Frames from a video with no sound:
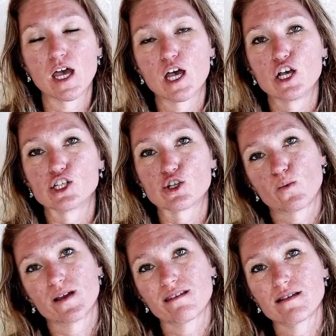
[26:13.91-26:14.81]
So
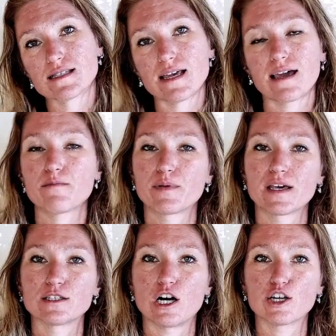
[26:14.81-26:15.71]
with this second blank
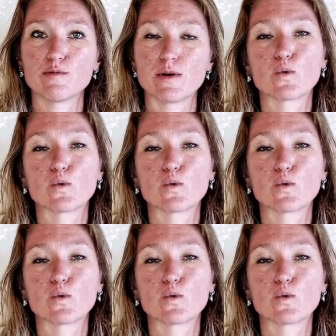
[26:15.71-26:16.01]
document, we're